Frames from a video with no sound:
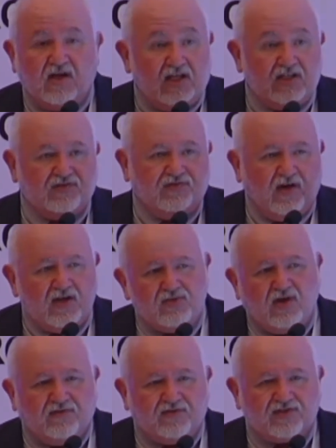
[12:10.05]
It's fine you
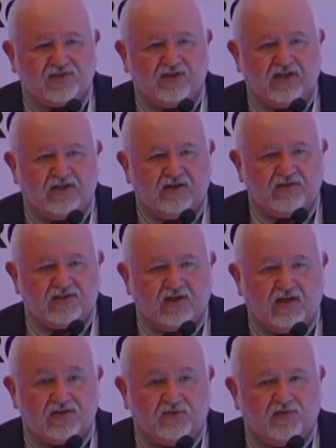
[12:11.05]
have screening
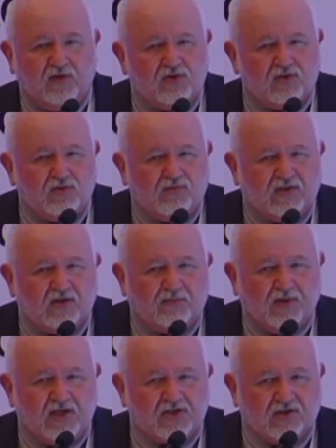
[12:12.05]
results, but what do you do with the
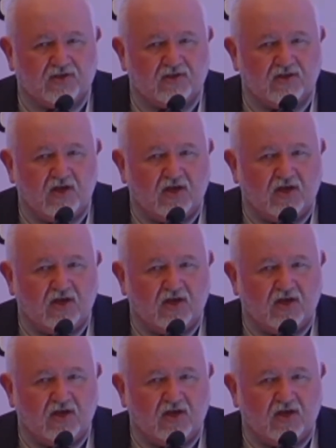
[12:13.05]
patient?